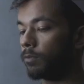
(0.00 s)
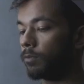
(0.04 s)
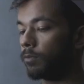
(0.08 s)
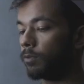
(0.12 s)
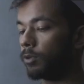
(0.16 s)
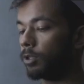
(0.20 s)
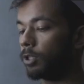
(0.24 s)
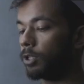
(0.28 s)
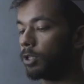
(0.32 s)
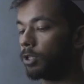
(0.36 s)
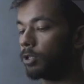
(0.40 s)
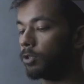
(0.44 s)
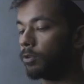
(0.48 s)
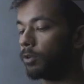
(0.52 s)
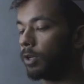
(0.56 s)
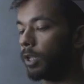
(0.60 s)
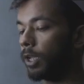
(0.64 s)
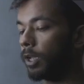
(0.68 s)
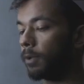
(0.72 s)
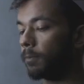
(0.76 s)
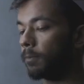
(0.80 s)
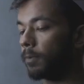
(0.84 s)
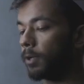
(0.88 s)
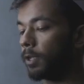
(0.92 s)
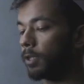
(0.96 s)
For this to
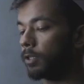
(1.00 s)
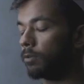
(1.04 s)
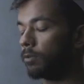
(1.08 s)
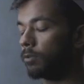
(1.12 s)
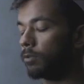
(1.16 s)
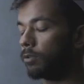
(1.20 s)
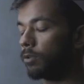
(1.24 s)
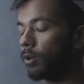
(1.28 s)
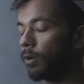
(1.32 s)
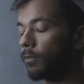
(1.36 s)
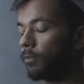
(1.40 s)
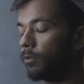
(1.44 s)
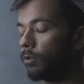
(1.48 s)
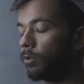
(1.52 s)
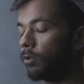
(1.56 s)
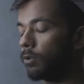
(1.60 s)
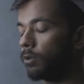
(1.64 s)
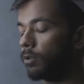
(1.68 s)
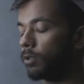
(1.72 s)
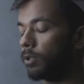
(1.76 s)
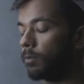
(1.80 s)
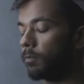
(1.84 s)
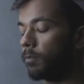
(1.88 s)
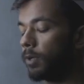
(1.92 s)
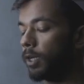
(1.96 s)
take place, you have to go to
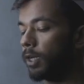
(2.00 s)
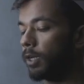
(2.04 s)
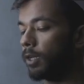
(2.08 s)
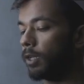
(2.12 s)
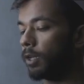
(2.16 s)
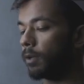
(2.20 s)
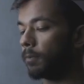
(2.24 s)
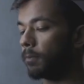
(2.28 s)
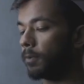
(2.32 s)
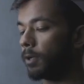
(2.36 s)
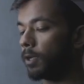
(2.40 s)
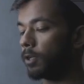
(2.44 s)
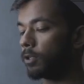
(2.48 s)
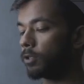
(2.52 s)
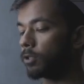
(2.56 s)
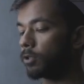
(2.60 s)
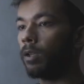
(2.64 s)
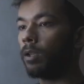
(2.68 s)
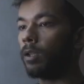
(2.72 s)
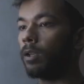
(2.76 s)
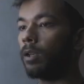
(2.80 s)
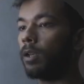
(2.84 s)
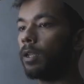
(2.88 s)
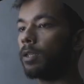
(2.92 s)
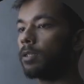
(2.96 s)
the media page.
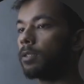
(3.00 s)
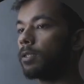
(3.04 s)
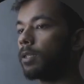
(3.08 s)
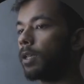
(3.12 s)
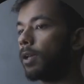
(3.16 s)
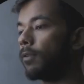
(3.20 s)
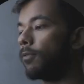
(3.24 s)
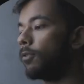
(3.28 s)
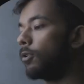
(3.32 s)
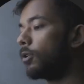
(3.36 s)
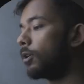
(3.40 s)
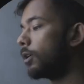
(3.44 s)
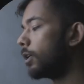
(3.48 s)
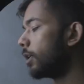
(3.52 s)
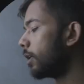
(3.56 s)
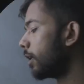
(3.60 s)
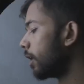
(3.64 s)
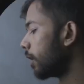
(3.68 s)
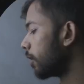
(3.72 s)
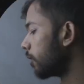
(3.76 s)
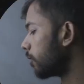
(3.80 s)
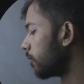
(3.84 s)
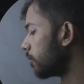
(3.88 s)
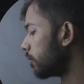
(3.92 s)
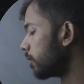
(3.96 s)
Let's say I wanna
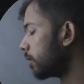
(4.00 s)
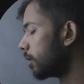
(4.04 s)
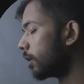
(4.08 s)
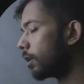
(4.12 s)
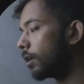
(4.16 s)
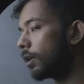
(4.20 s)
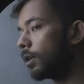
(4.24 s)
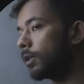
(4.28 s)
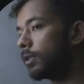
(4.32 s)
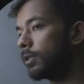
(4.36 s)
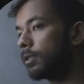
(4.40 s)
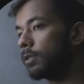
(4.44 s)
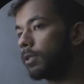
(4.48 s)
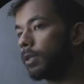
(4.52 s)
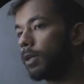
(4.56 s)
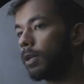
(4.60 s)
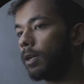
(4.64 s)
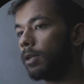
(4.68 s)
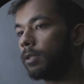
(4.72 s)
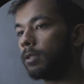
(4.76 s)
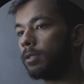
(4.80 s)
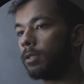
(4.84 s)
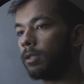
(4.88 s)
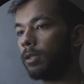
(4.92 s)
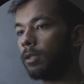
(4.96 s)
detect all the cuts
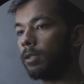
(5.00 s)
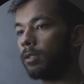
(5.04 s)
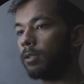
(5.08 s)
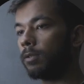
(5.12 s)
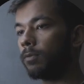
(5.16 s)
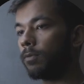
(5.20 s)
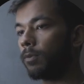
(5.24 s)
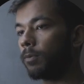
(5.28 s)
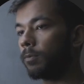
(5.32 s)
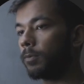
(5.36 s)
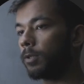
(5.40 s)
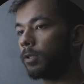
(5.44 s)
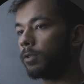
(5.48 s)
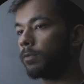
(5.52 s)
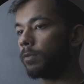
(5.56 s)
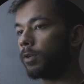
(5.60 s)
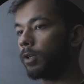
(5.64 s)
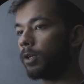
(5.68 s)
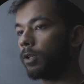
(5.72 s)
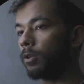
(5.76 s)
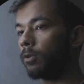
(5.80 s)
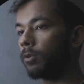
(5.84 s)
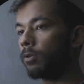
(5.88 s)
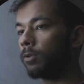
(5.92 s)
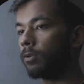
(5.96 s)
and scenes from this
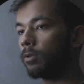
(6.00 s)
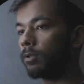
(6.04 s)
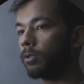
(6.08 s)
video.